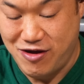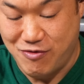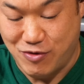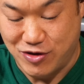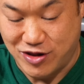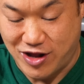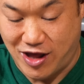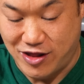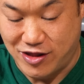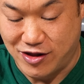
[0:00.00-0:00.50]

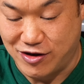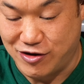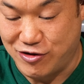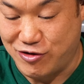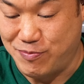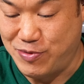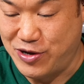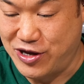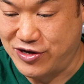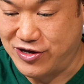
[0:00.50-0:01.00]
with other
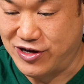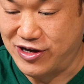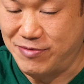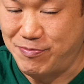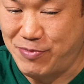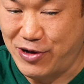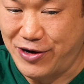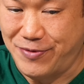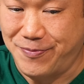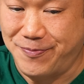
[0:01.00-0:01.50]
little pieces.
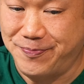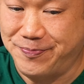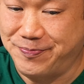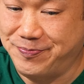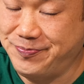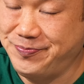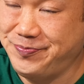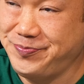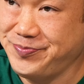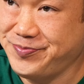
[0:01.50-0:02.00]
But
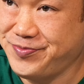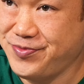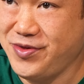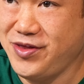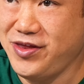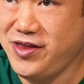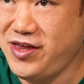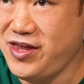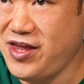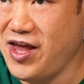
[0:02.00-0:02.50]

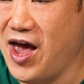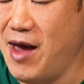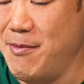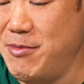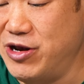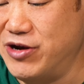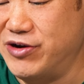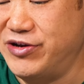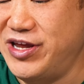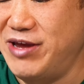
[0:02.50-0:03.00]
I
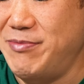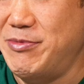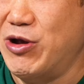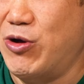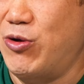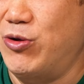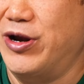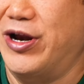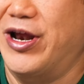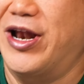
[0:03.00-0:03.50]
mean, you're seeing me
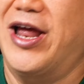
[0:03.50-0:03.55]
holding it